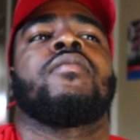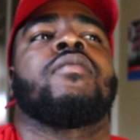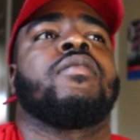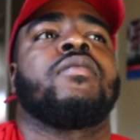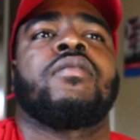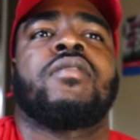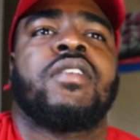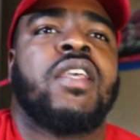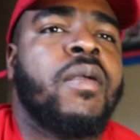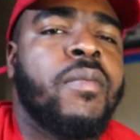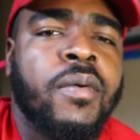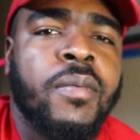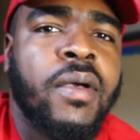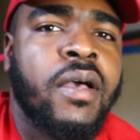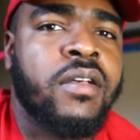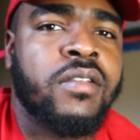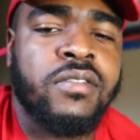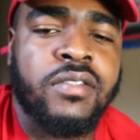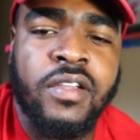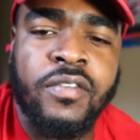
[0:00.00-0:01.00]
the same
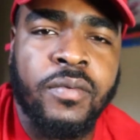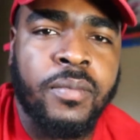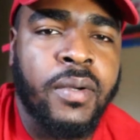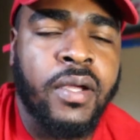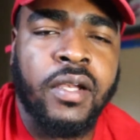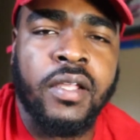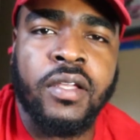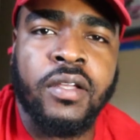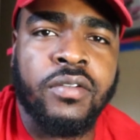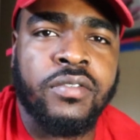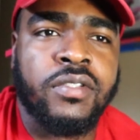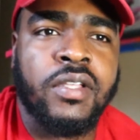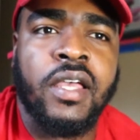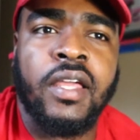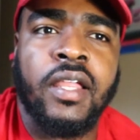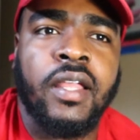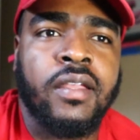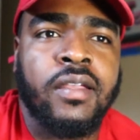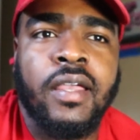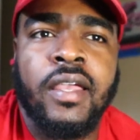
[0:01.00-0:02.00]
amount as everybody else.
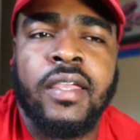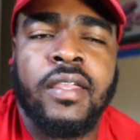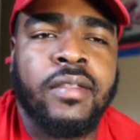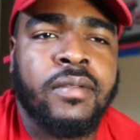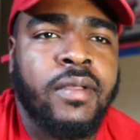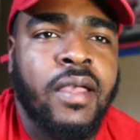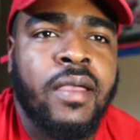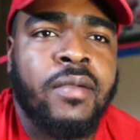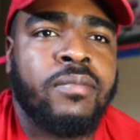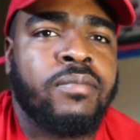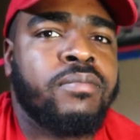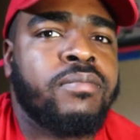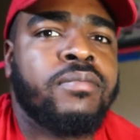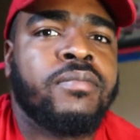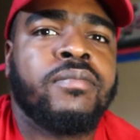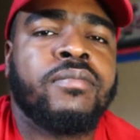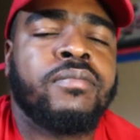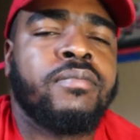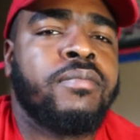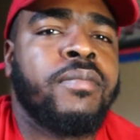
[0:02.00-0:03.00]
I like I I
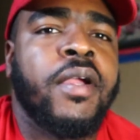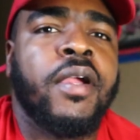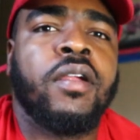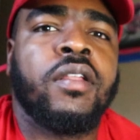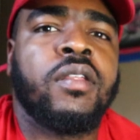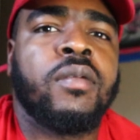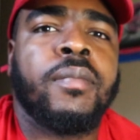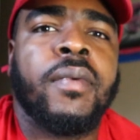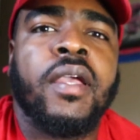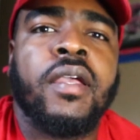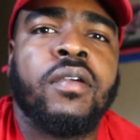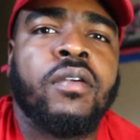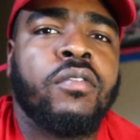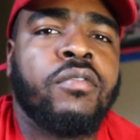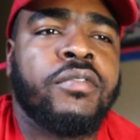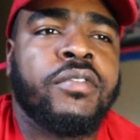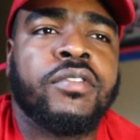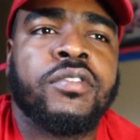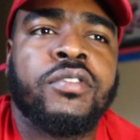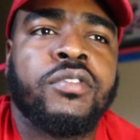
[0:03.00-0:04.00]
barely make
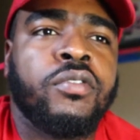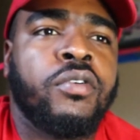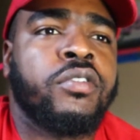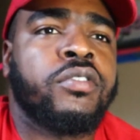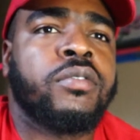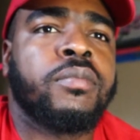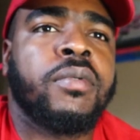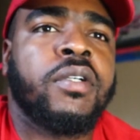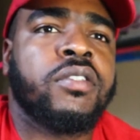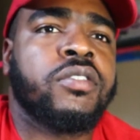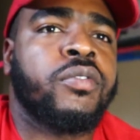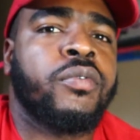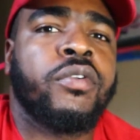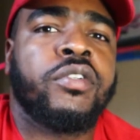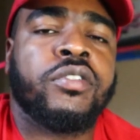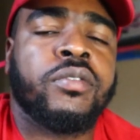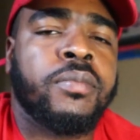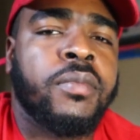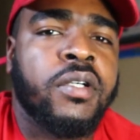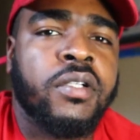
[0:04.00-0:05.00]
over two hundred bucks, three
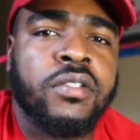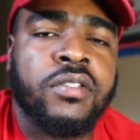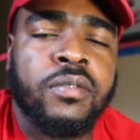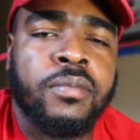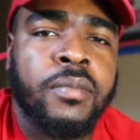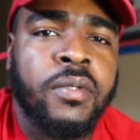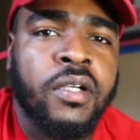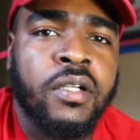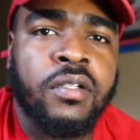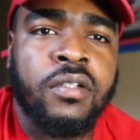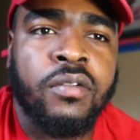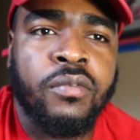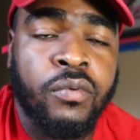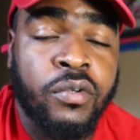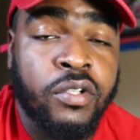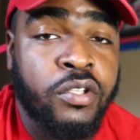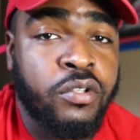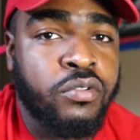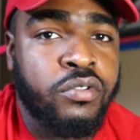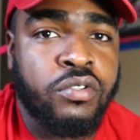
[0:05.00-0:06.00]
hundred bucks a month
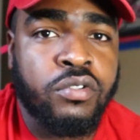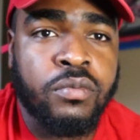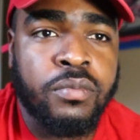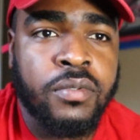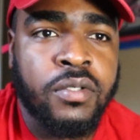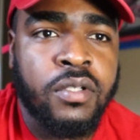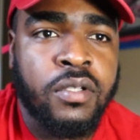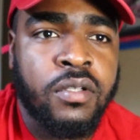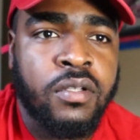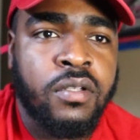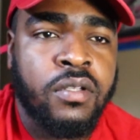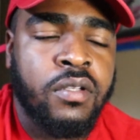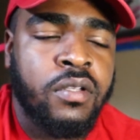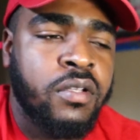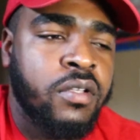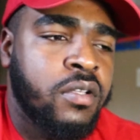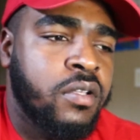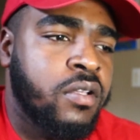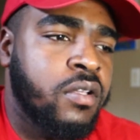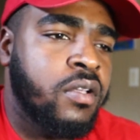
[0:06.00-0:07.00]
with YouTube.
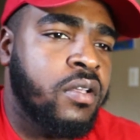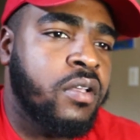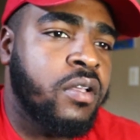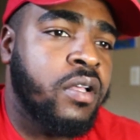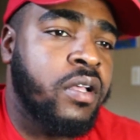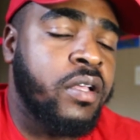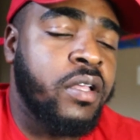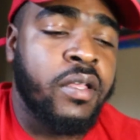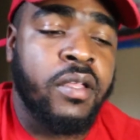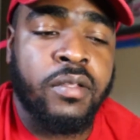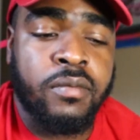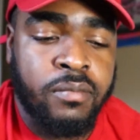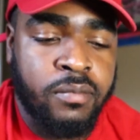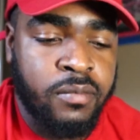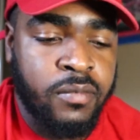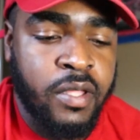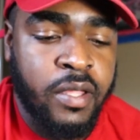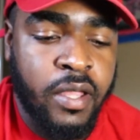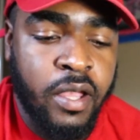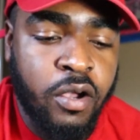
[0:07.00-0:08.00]
It
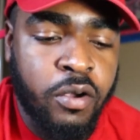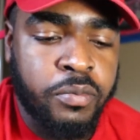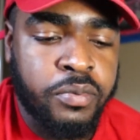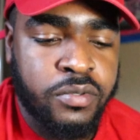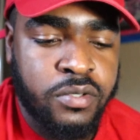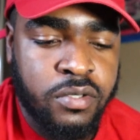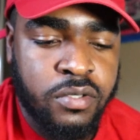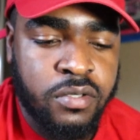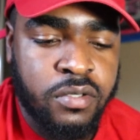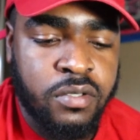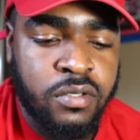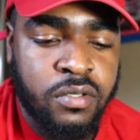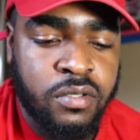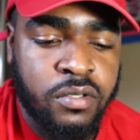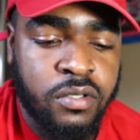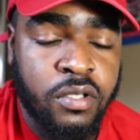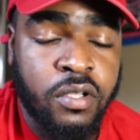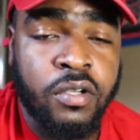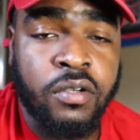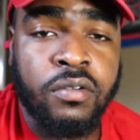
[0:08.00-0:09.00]
helps
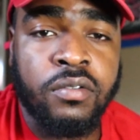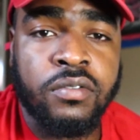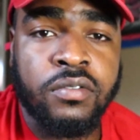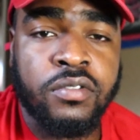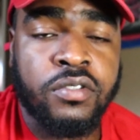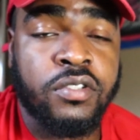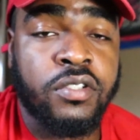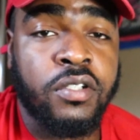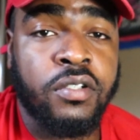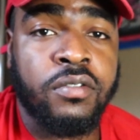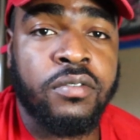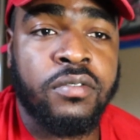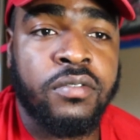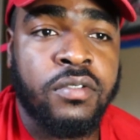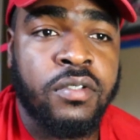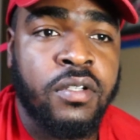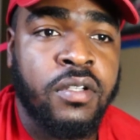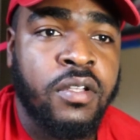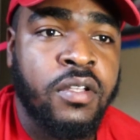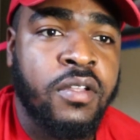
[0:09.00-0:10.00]
though, so
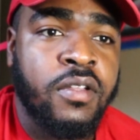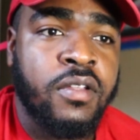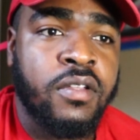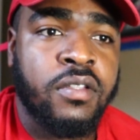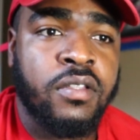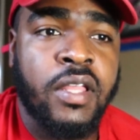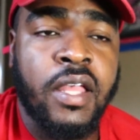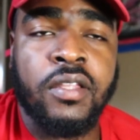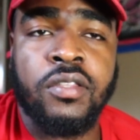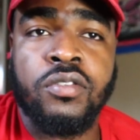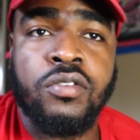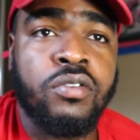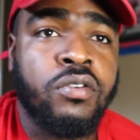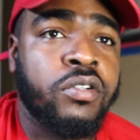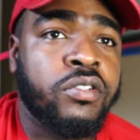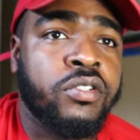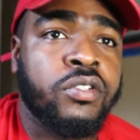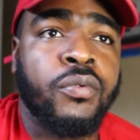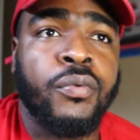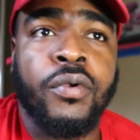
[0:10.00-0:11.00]
that two
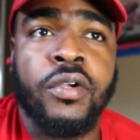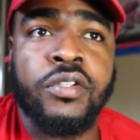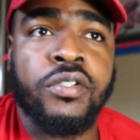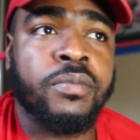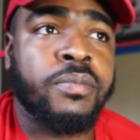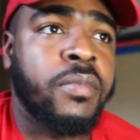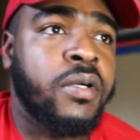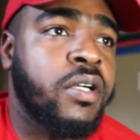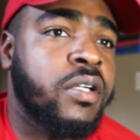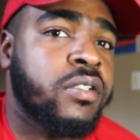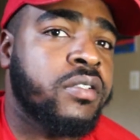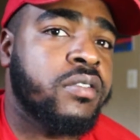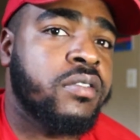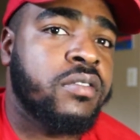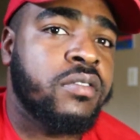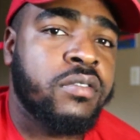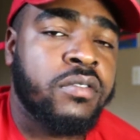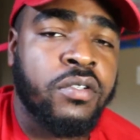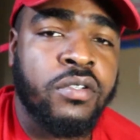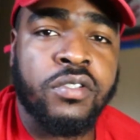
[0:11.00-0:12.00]
hundred, three hundred
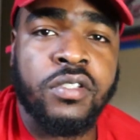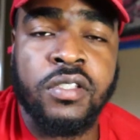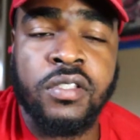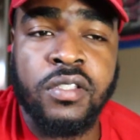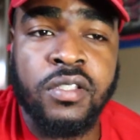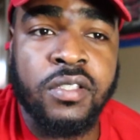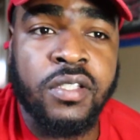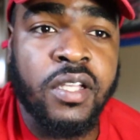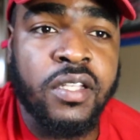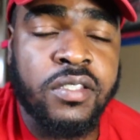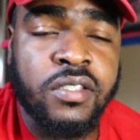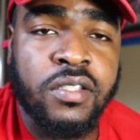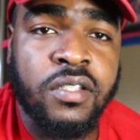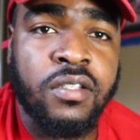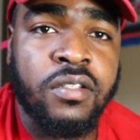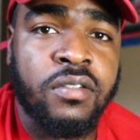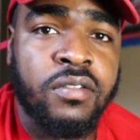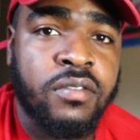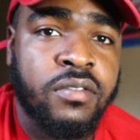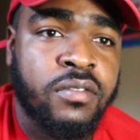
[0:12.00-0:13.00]
bucks goes into
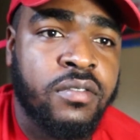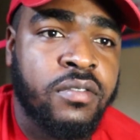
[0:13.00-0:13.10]
Dusty,